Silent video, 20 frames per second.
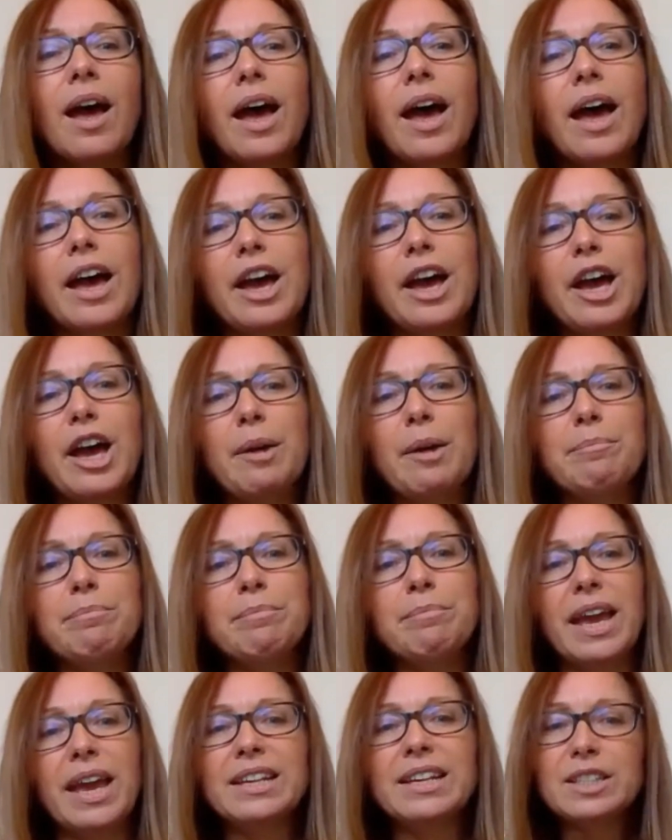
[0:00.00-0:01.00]

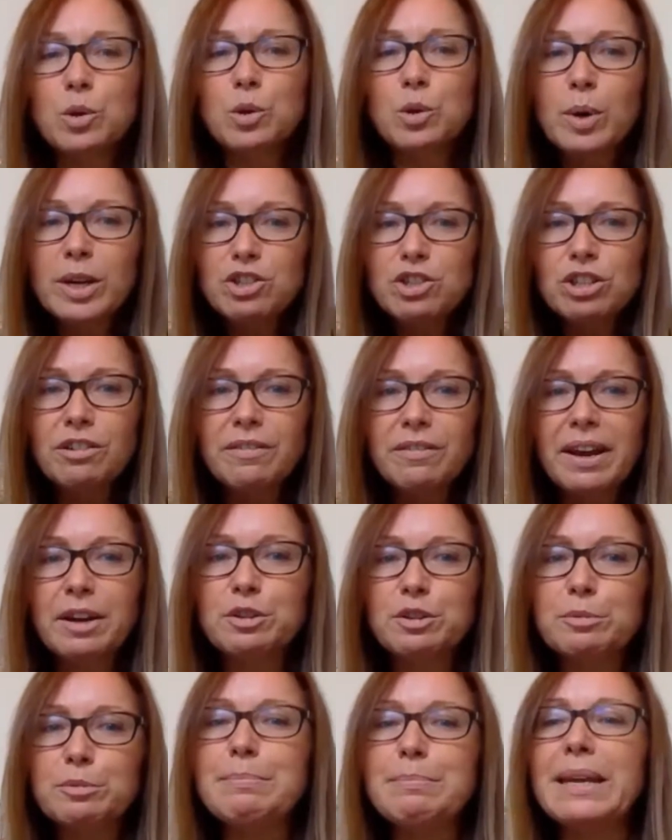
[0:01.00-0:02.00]
It's a question
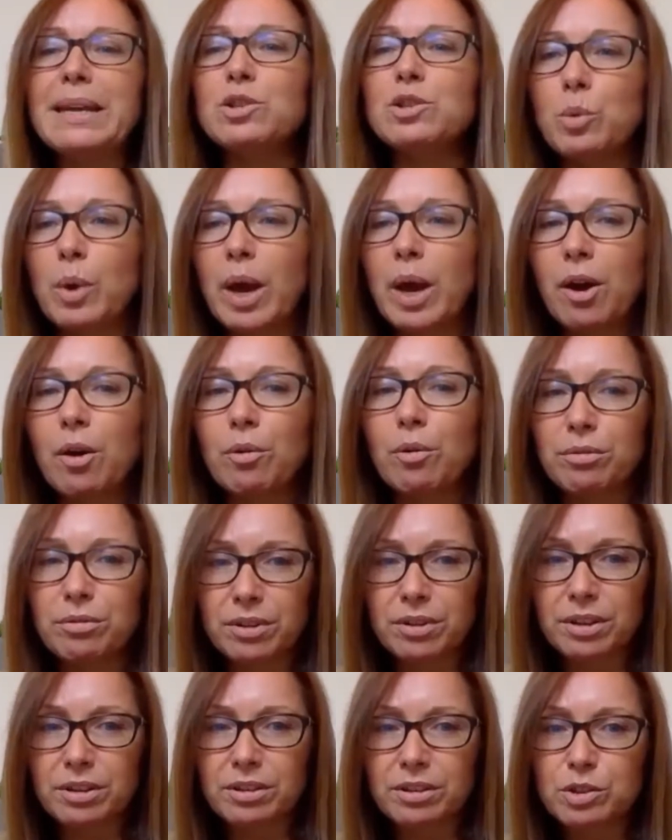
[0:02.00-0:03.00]
around mental health
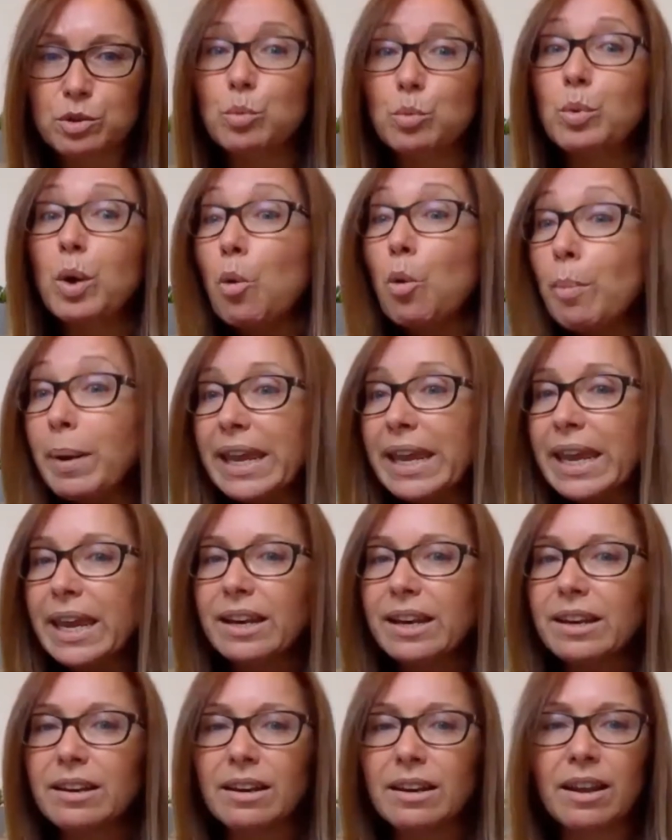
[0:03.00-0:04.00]
and
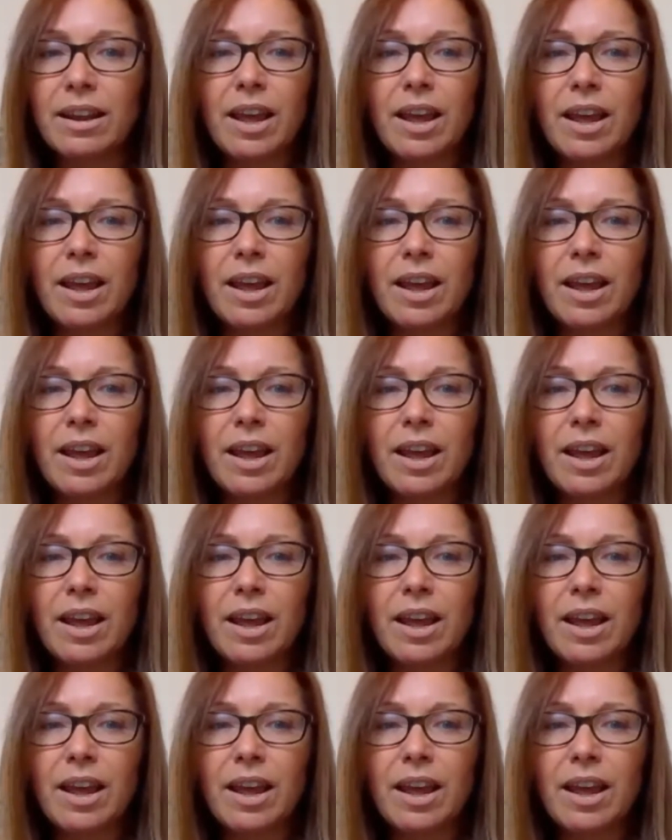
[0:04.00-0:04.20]
well-being,